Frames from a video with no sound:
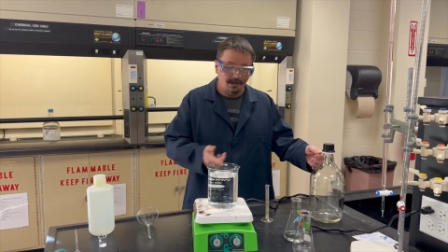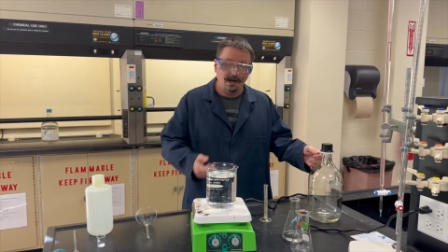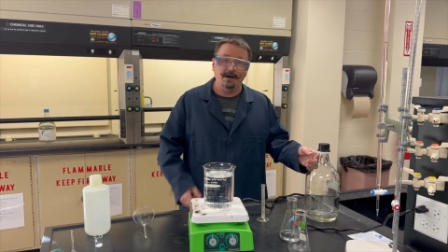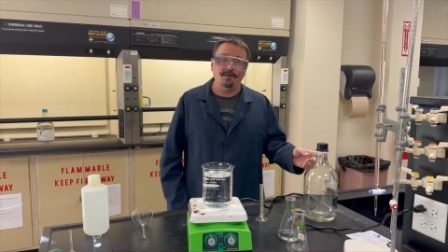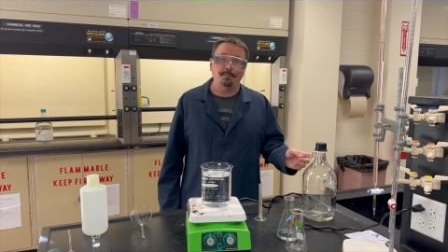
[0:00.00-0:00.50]

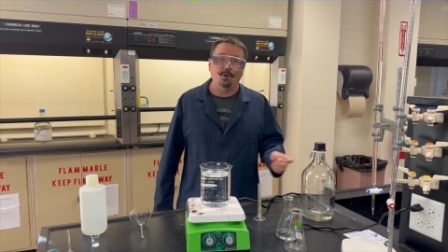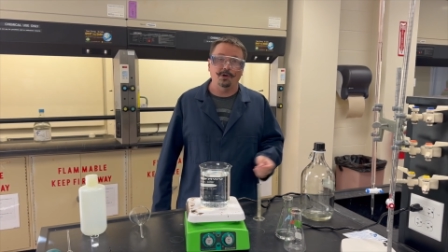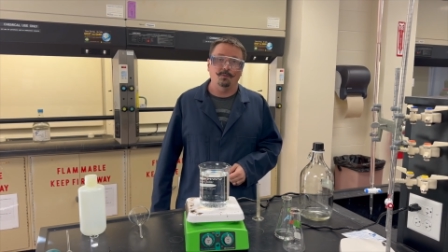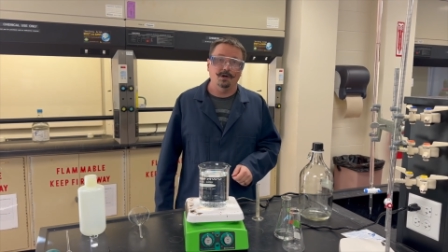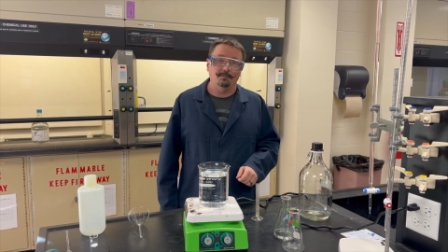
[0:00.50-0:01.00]
of a
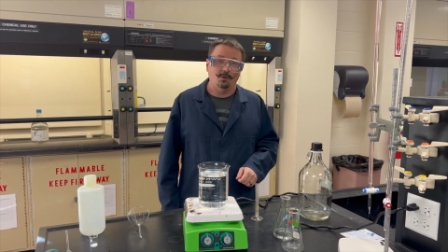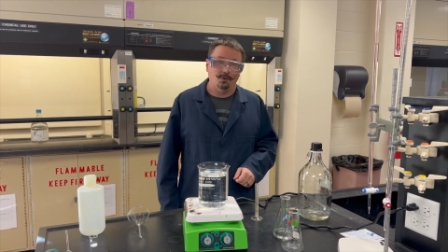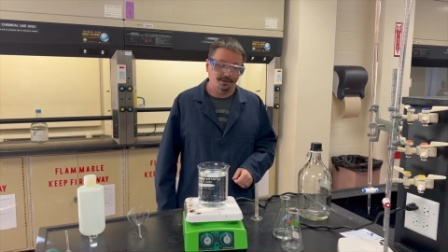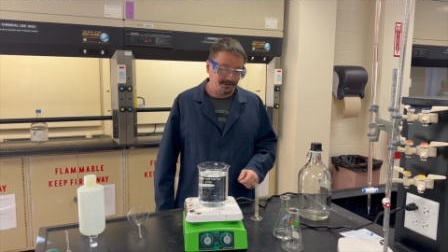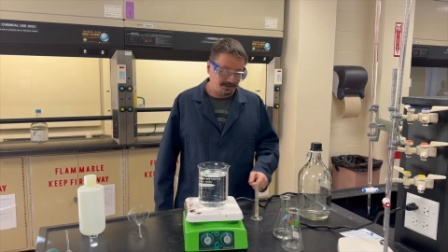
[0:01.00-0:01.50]
0.1
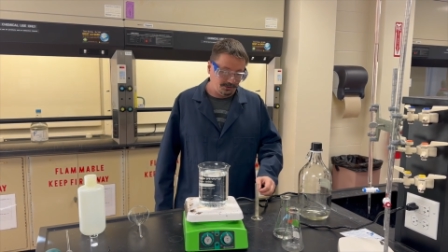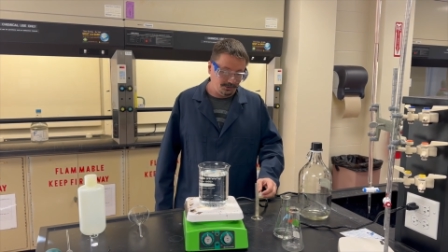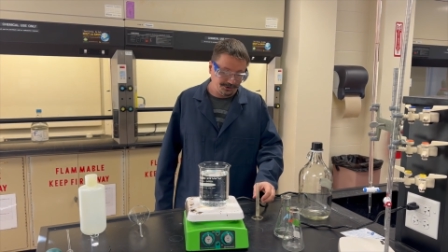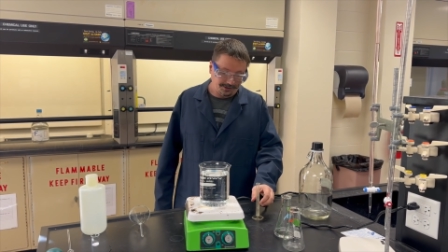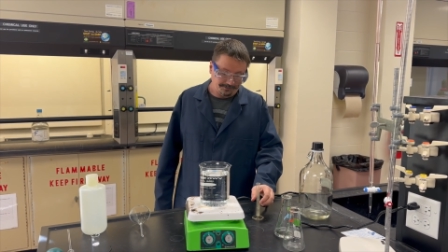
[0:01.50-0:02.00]
molar
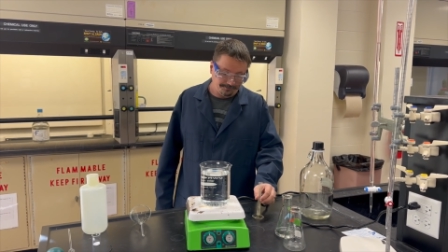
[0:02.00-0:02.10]
solution.